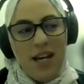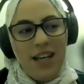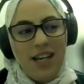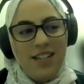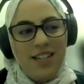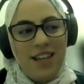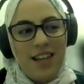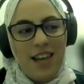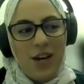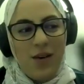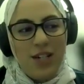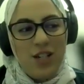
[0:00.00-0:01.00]
I like to send
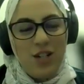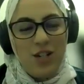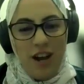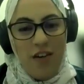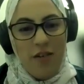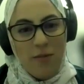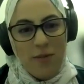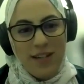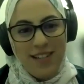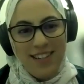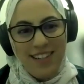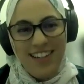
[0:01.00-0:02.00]
that question to the
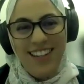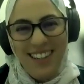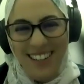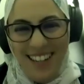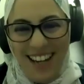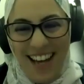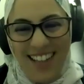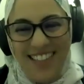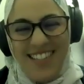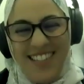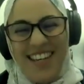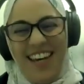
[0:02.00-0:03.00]
government and
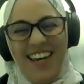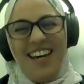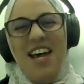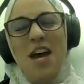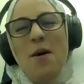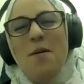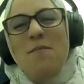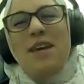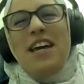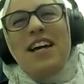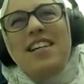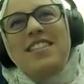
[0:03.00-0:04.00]
see,
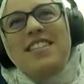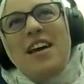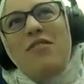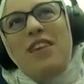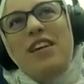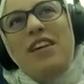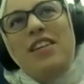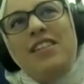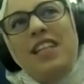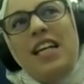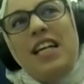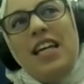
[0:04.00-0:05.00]
because I
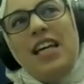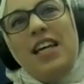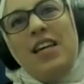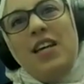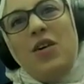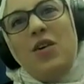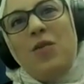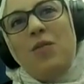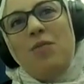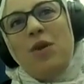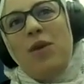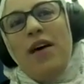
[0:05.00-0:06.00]
feel,
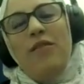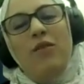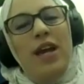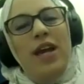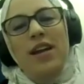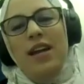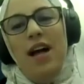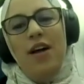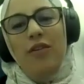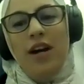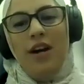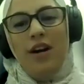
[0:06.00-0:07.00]
we have great
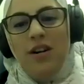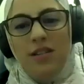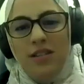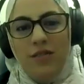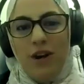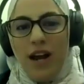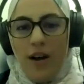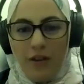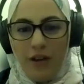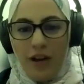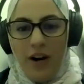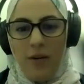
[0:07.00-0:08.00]
healthcare, free
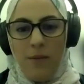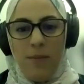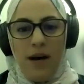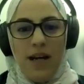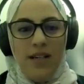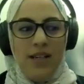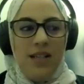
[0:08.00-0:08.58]
healthcare, but